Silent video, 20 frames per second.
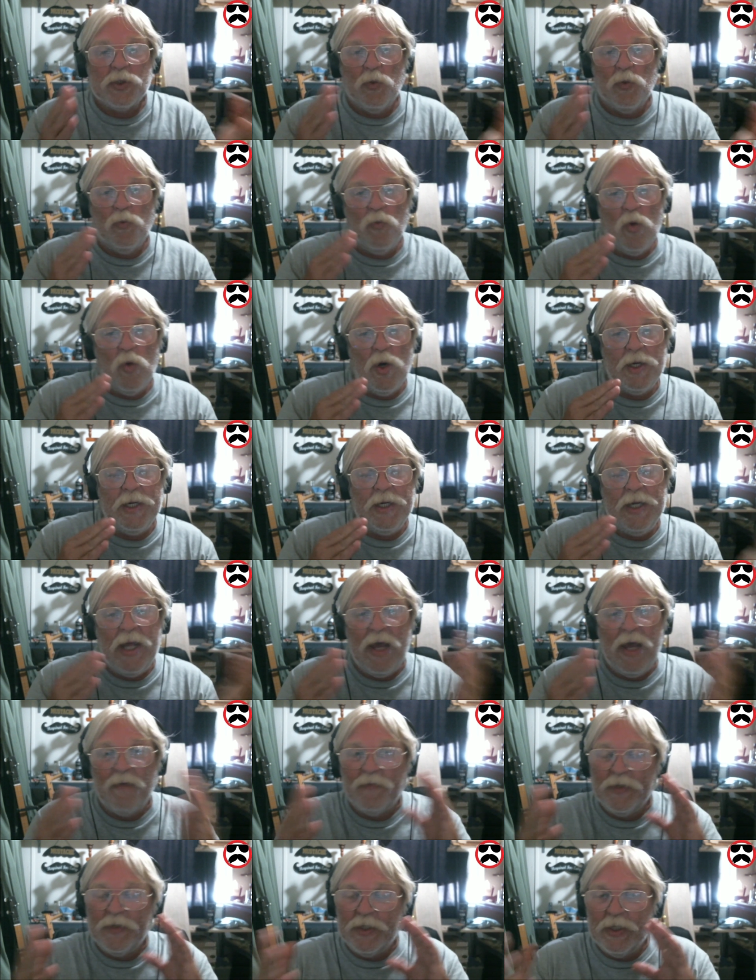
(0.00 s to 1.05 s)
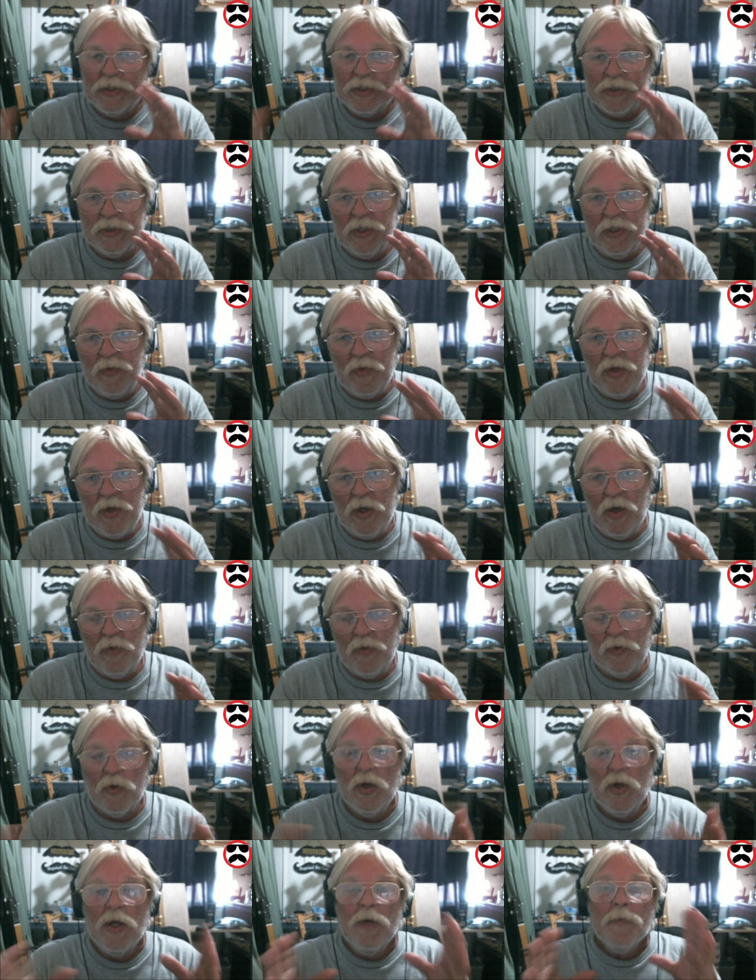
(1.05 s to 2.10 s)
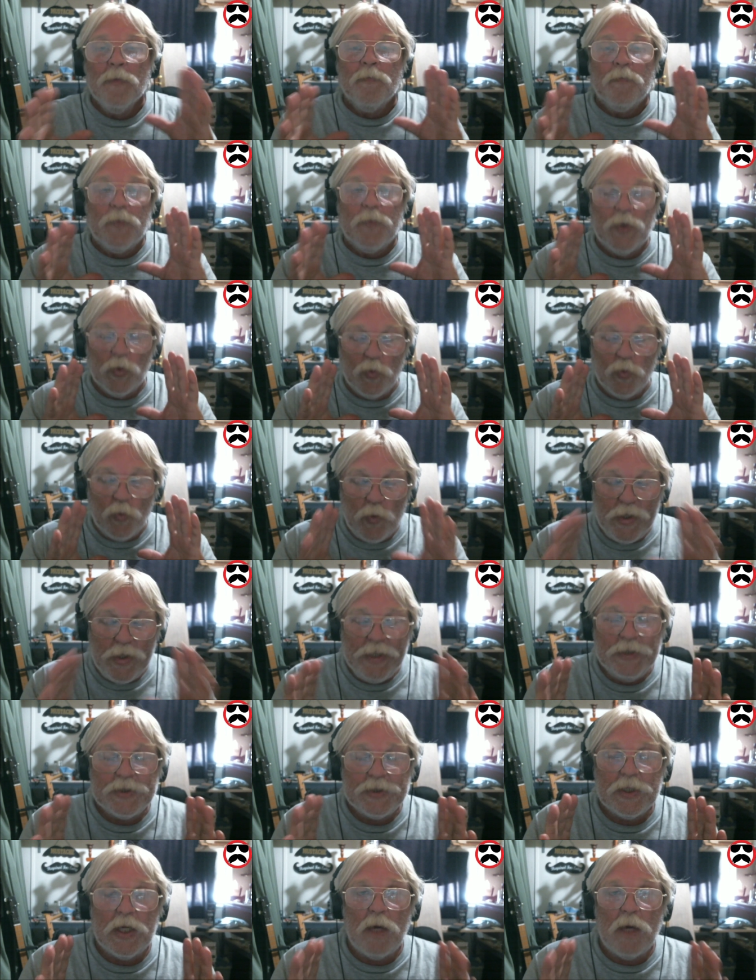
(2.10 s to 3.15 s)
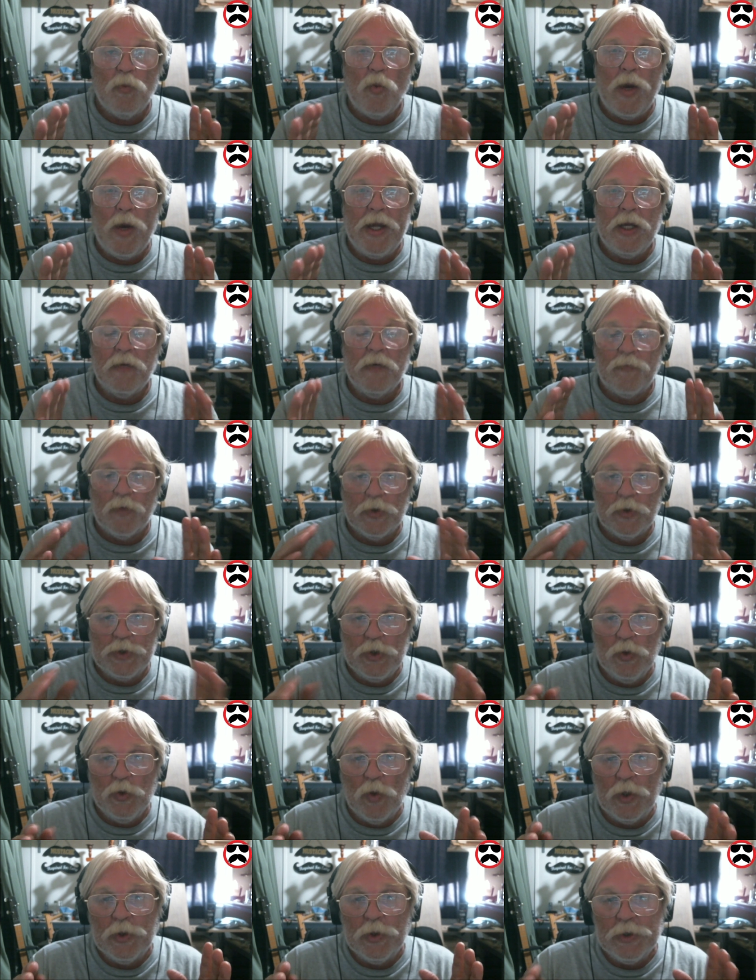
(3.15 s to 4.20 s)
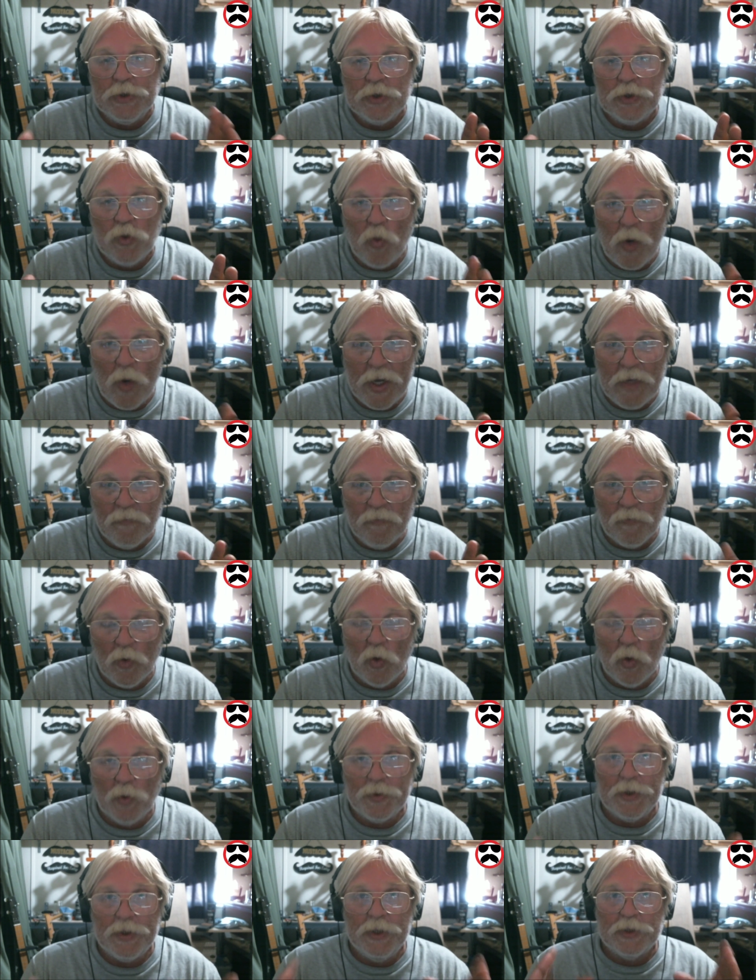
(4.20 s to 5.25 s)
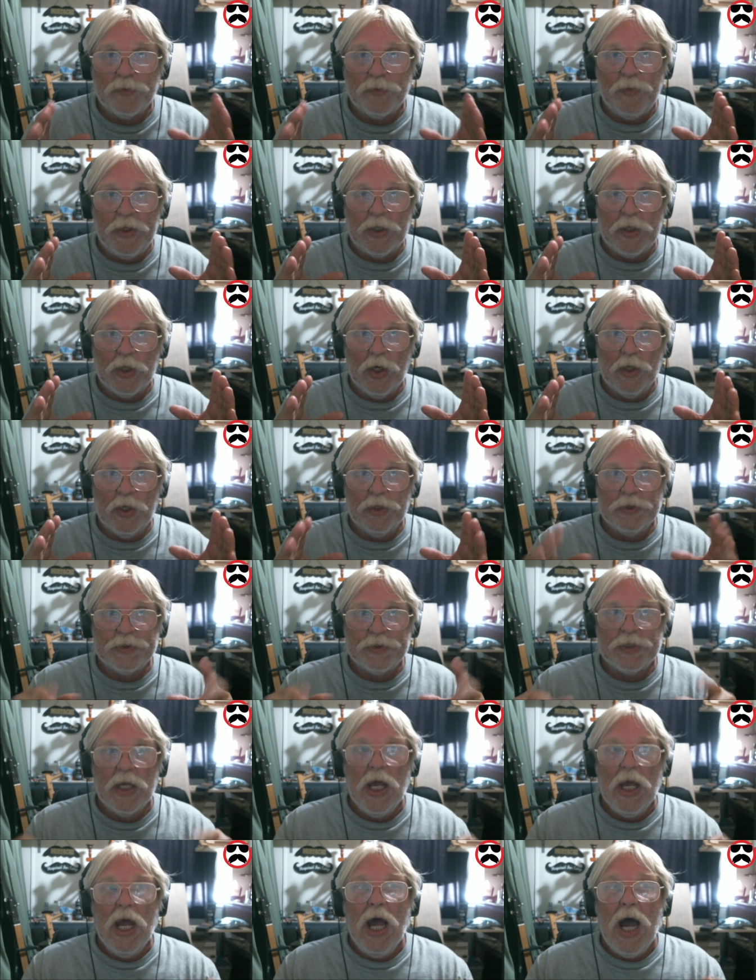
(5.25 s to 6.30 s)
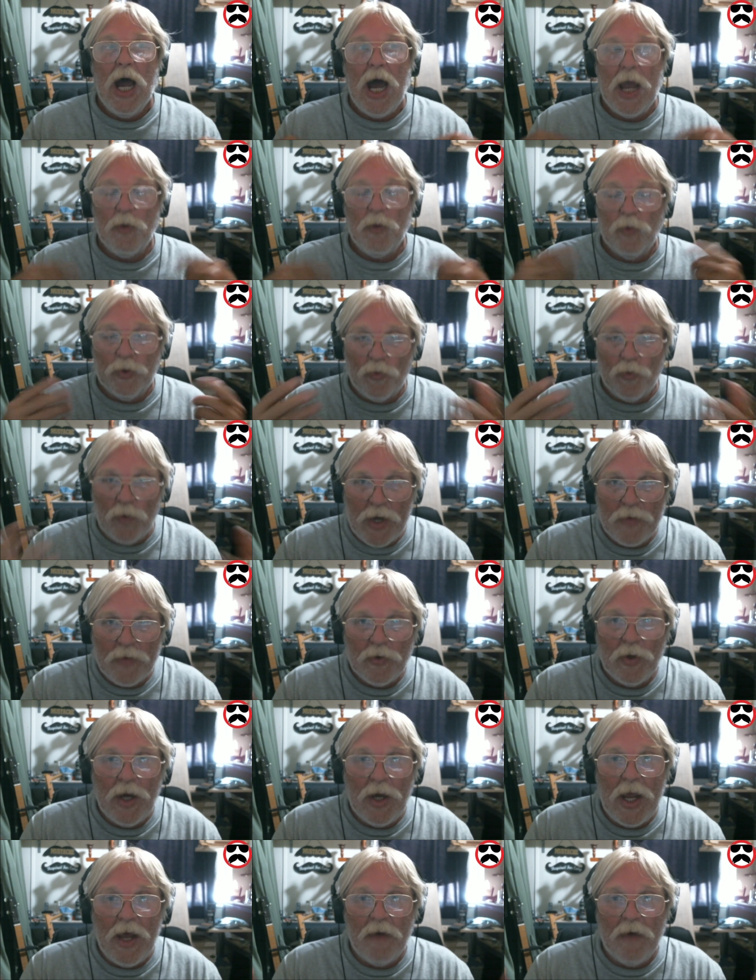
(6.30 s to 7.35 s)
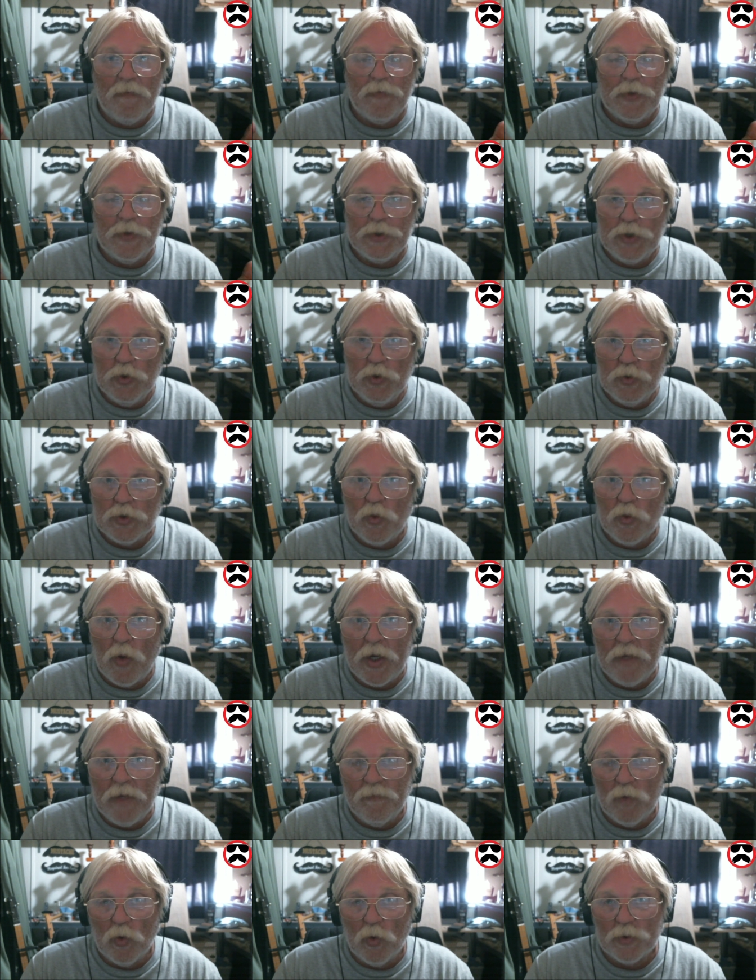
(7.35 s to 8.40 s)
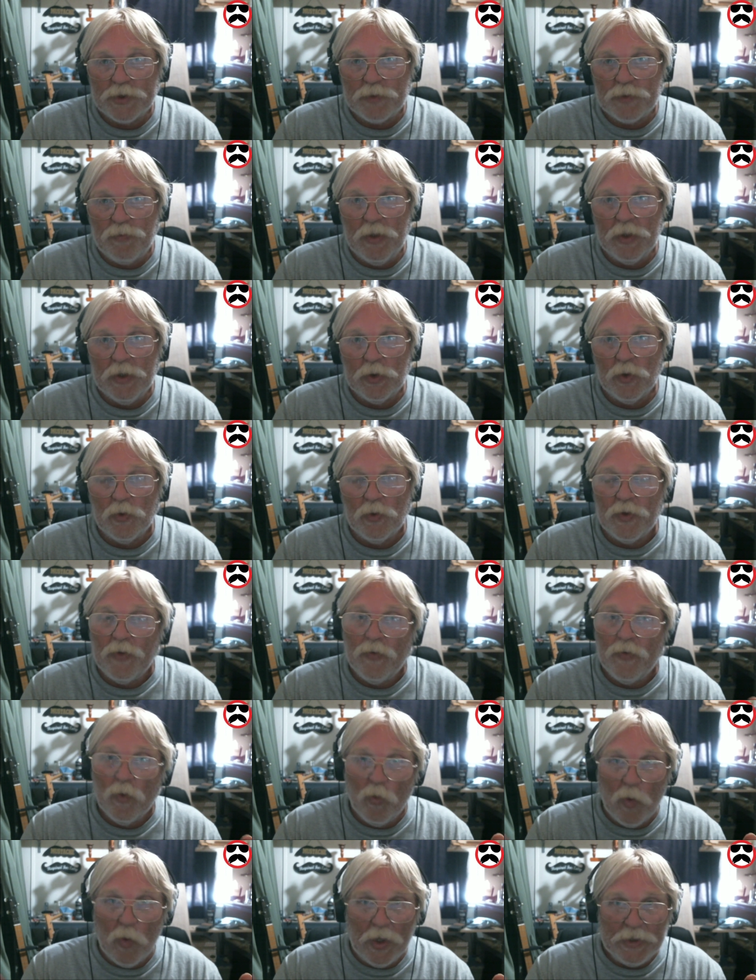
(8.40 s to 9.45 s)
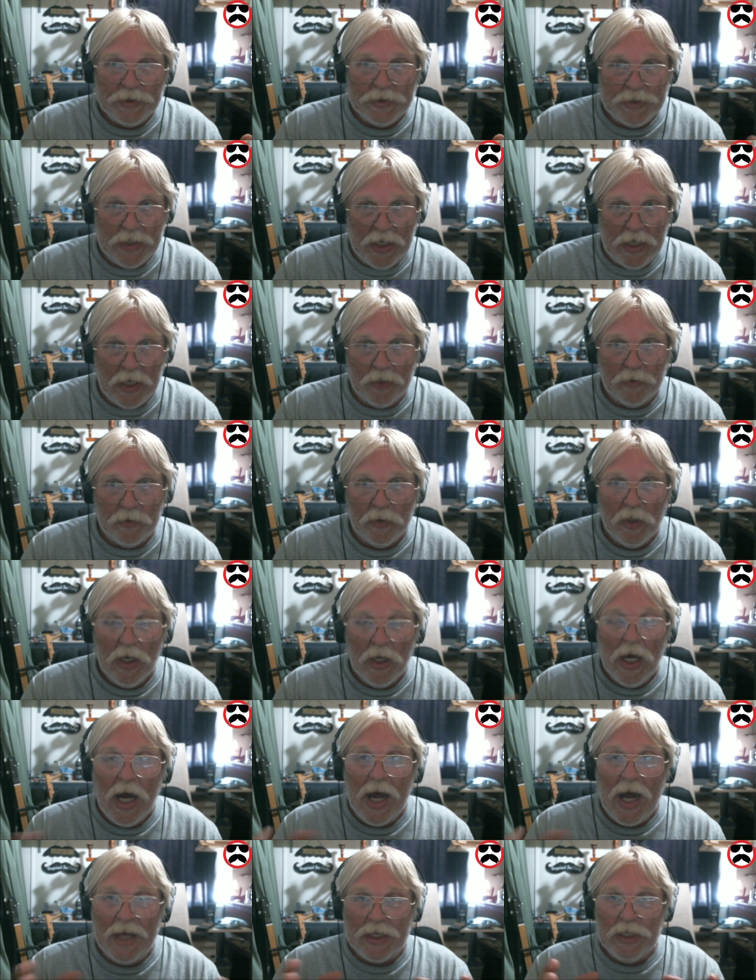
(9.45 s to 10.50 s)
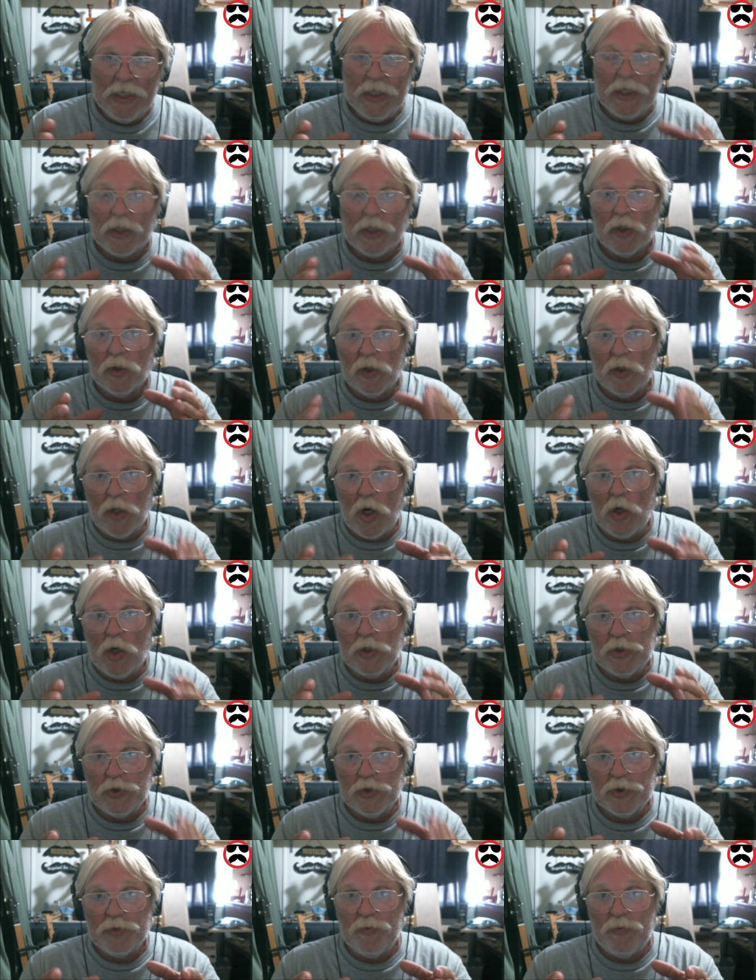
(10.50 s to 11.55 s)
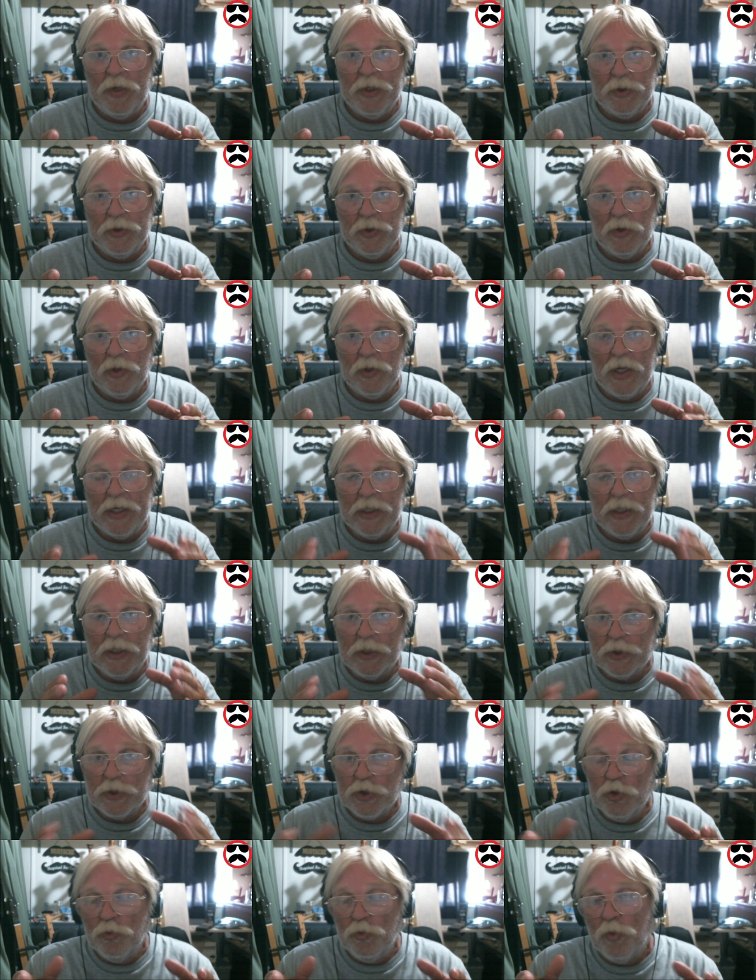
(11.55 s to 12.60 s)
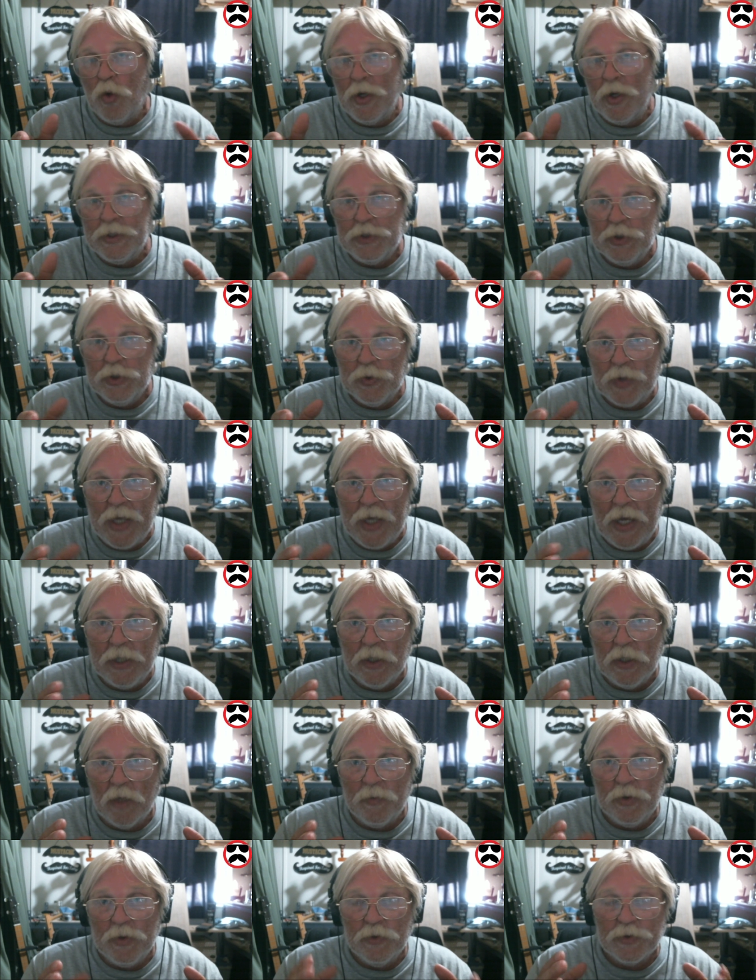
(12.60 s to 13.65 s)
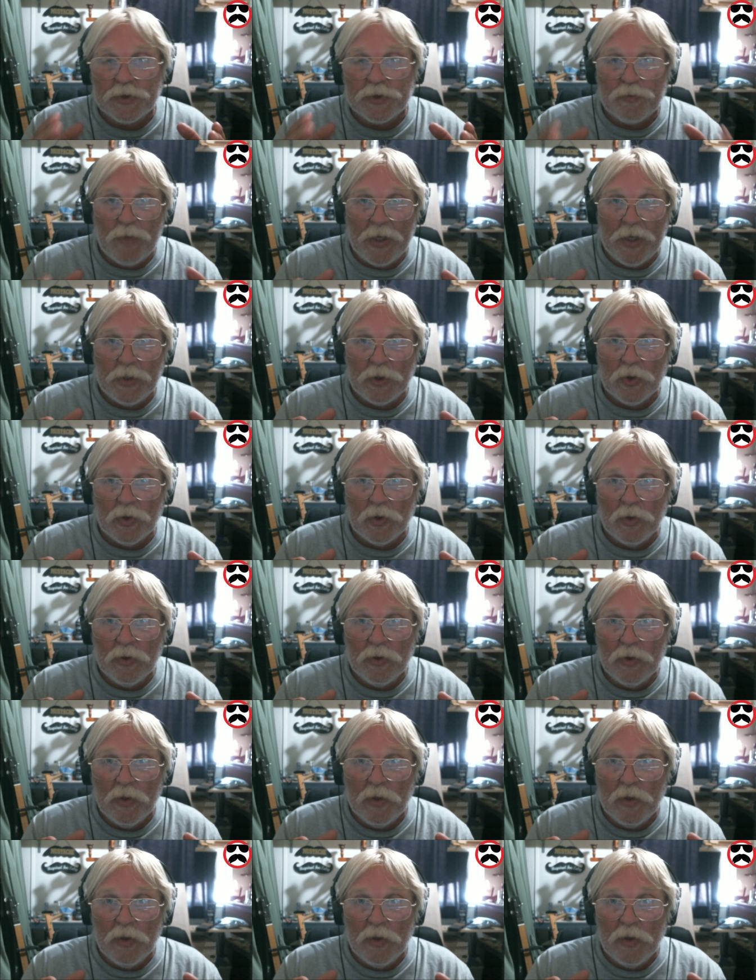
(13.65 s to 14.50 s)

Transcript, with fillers: of one and half a dozen of the other. The reason I'm waiting for two twenty volt is because I would rather have the two twenty volt spindle than the one ten. I can get a larger spindle. I can get a two point two K W spindle